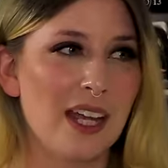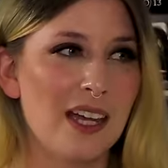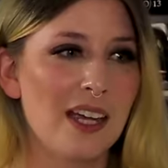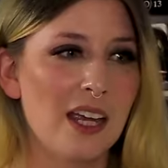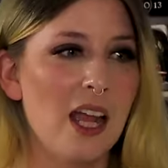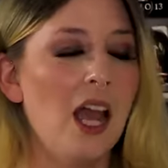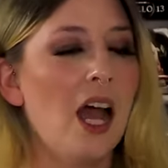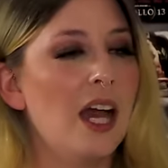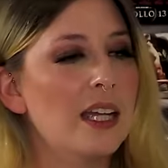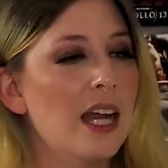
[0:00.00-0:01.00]
Yeah.
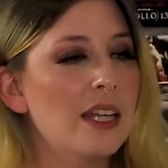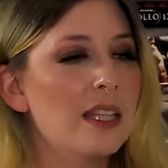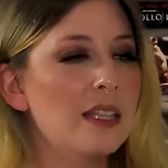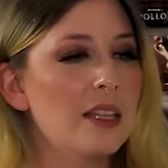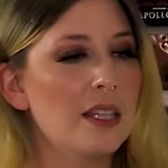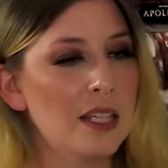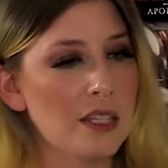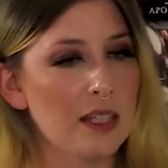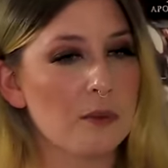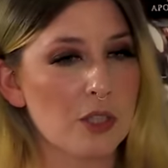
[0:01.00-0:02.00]
I think that the
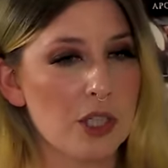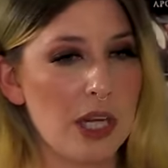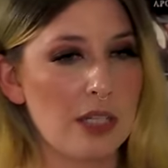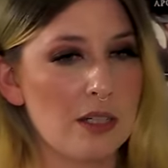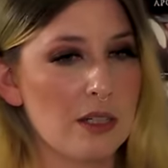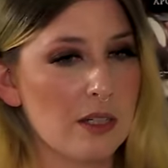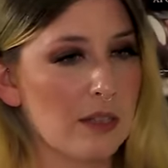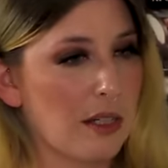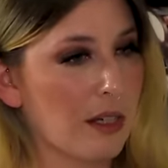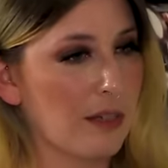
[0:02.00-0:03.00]
things that were changed,
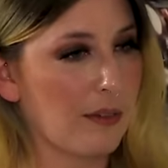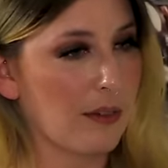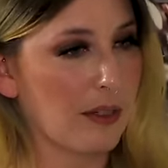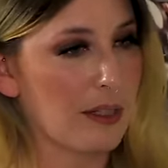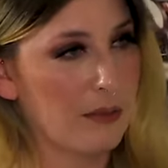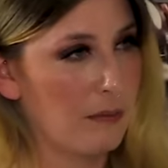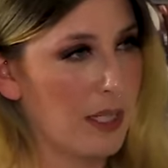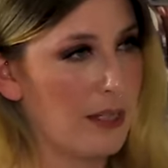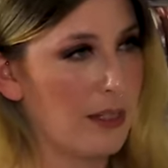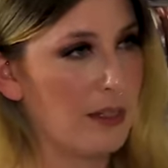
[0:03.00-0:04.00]
there are definitely some
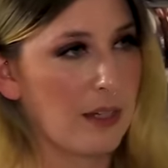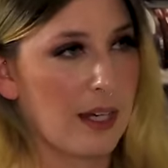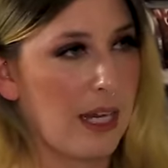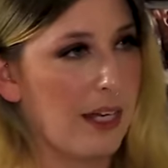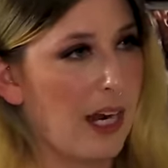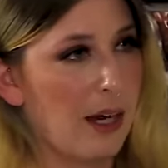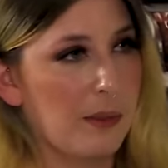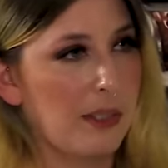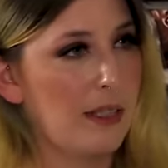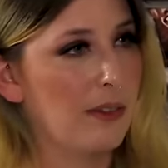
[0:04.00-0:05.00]
misses. Again, I
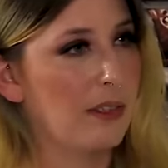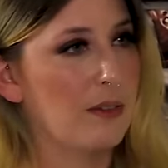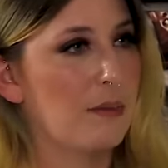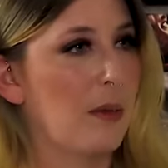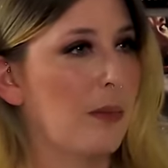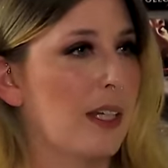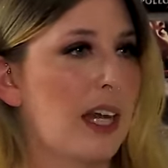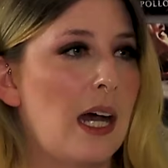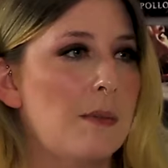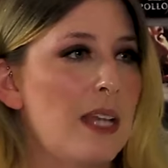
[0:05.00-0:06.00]
would leave in those bumbling
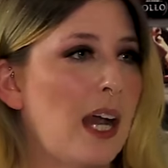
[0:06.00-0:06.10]
cops.